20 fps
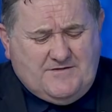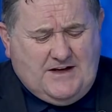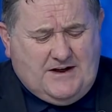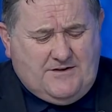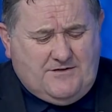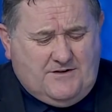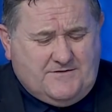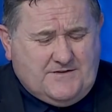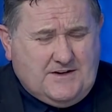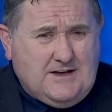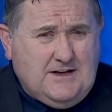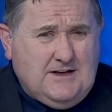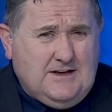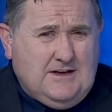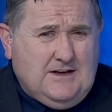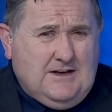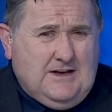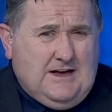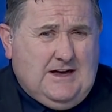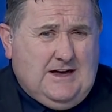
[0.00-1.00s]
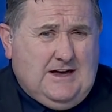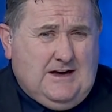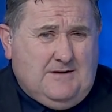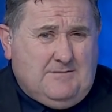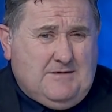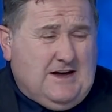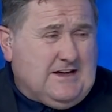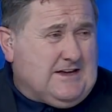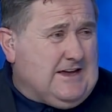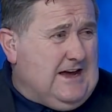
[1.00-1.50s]
and above that, Ruffy,
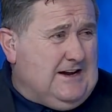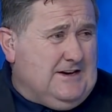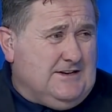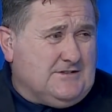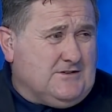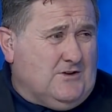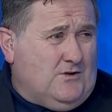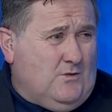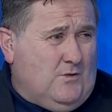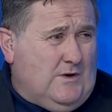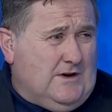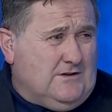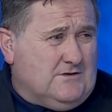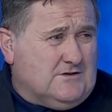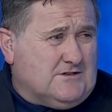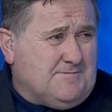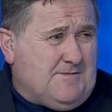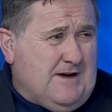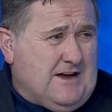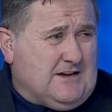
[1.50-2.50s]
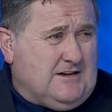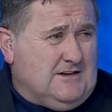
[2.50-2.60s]
again, it's all wild